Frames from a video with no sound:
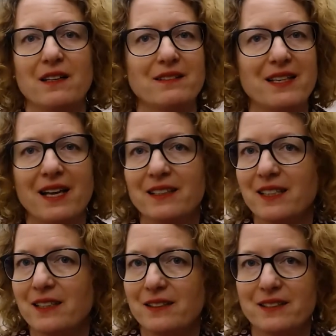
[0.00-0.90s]

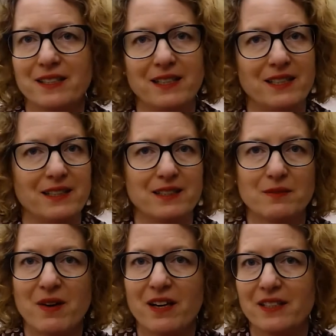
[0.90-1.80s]
technical skills,
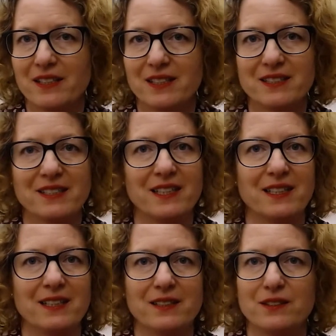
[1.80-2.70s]
marketing
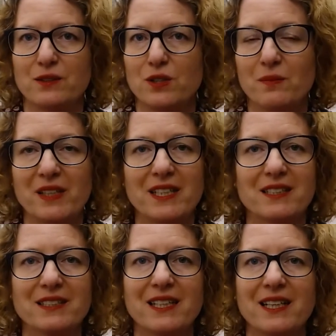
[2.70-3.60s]
skills, social media
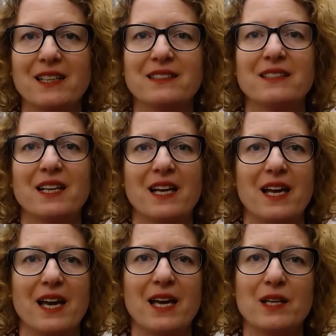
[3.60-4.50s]
skills,
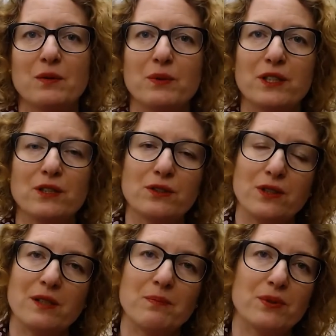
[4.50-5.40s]
and we
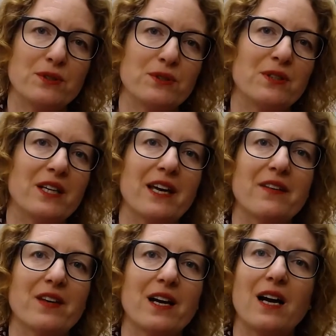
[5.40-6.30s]
usually put
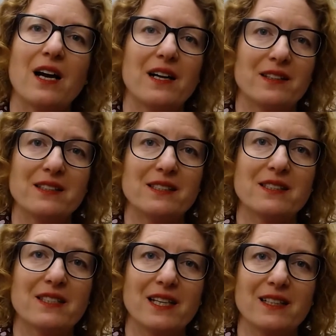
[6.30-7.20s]
together these
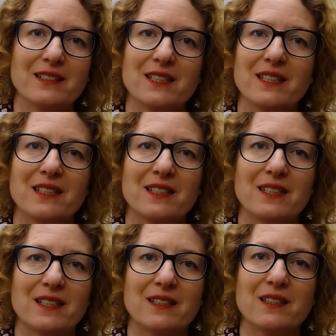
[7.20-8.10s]
skills, and
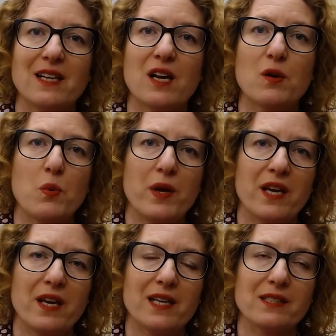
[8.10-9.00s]

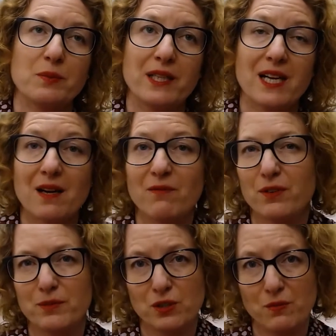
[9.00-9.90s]
as we come
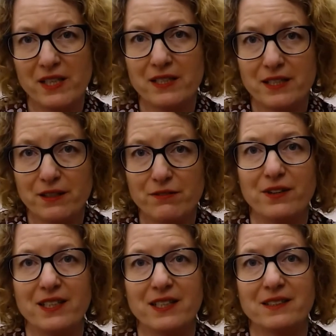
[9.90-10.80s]
from so many
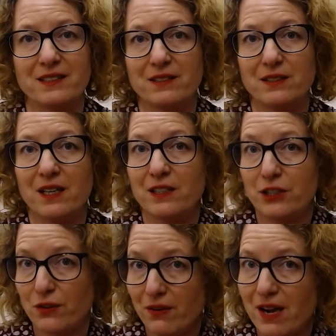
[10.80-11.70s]
different
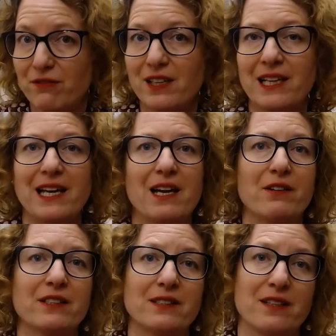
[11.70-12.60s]
geographical
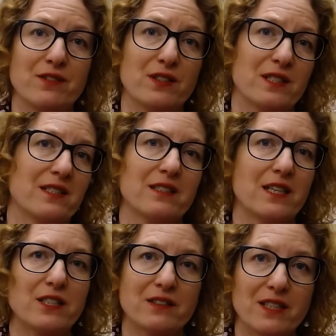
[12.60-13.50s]
areas and have
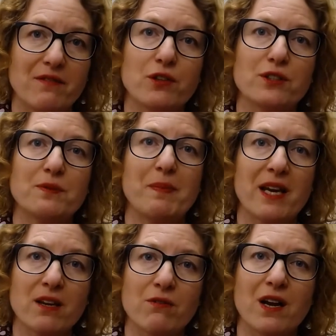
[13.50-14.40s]
such a diverse
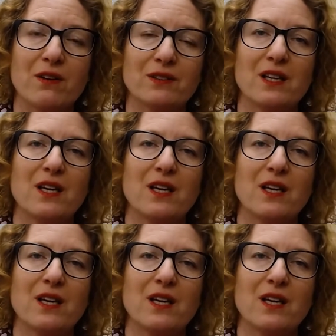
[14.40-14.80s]
background,